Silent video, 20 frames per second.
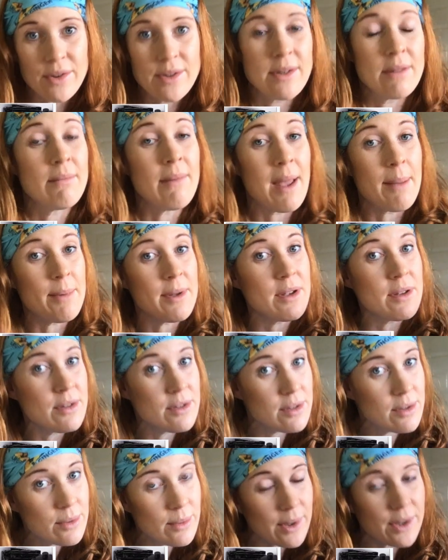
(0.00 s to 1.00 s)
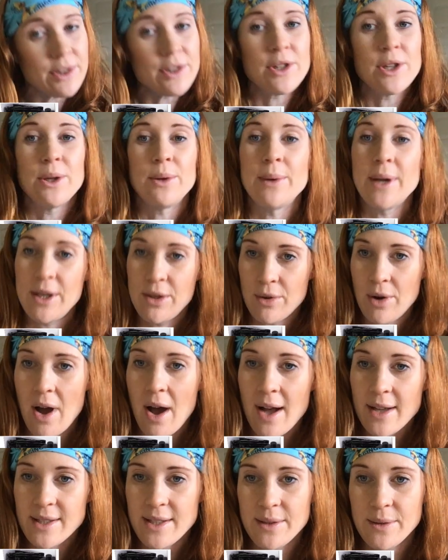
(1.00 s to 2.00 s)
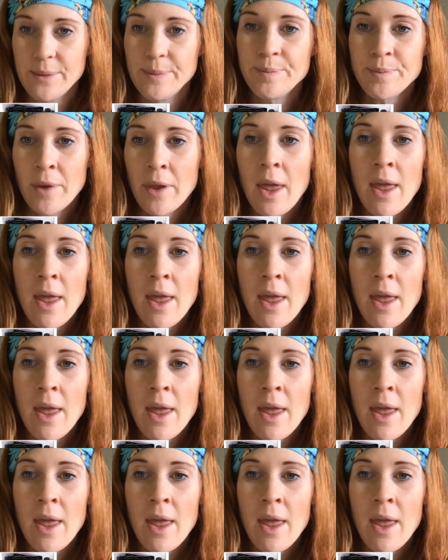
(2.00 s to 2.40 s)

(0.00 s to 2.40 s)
So maybe you do want two in your arsenal.